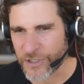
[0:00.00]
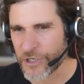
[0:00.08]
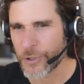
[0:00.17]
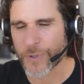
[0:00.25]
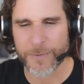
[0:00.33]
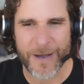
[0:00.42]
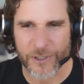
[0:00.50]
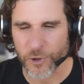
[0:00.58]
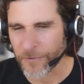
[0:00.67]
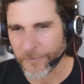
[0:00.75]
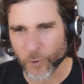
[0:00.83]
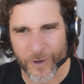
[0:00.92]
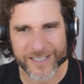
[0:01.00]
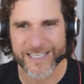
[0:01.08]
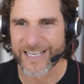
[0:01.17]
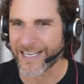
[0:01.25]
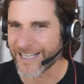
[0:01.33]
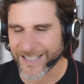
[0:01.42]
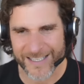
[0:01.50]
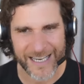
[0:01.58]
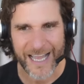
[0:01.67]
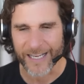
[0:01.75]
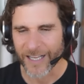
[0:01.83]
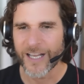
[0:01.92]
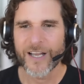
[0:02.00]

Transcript: do special forces like